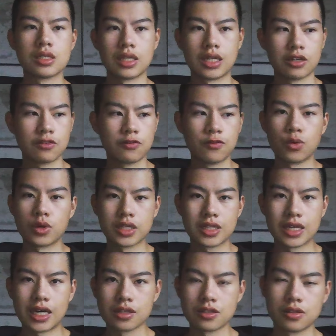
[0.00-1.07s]
like
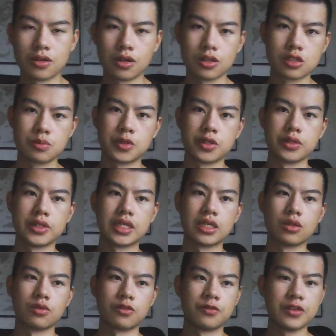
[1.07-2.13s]
$40,000 per deal
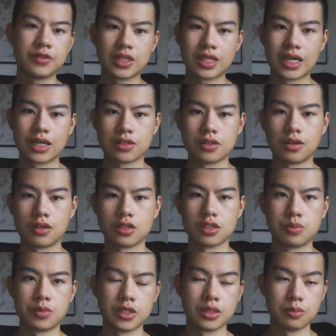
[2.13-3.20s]
or
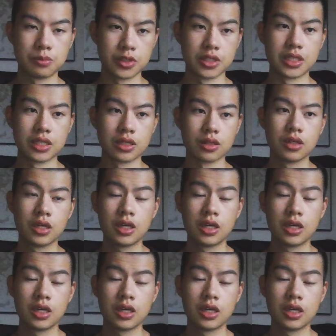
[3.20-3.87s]
$50,000 per, per deal,